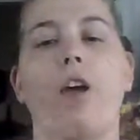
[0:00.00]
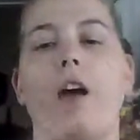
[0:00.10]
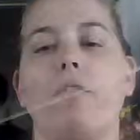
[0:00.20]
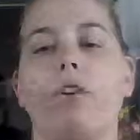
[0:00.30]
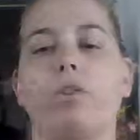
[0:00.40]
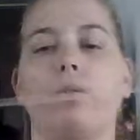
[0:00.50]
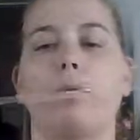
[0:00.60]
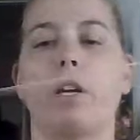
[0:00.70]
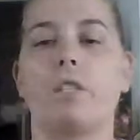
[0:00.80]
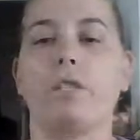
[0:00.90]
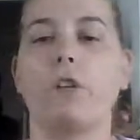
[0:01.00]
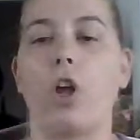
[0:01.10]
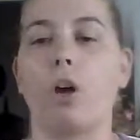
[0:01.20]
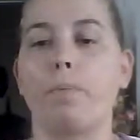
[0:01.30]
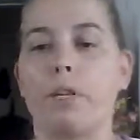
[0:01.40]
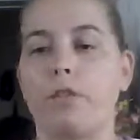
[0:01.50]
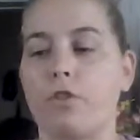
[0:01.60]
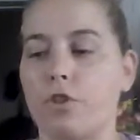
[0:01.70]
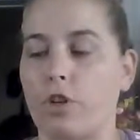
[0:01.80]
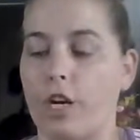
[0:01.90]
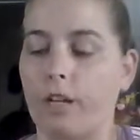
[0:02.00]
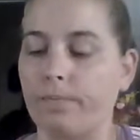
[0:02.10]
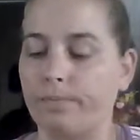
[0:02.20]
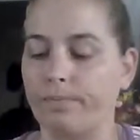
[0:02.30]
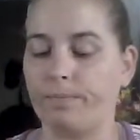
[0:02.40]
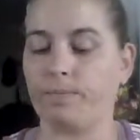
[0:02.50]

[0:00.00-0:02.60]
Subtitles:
have the rest of your long piece of string.